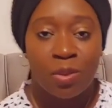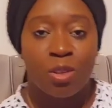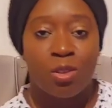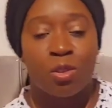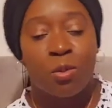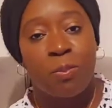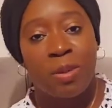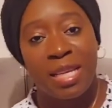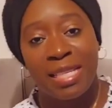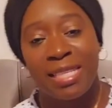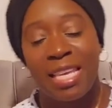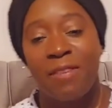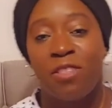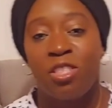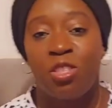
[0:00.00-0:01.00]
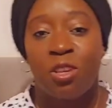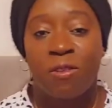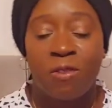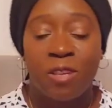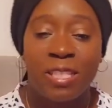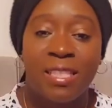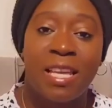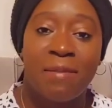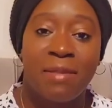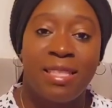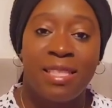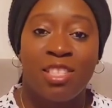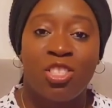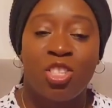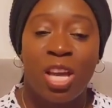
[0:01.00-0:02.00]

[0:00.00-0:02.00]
So please, if it's your first time in this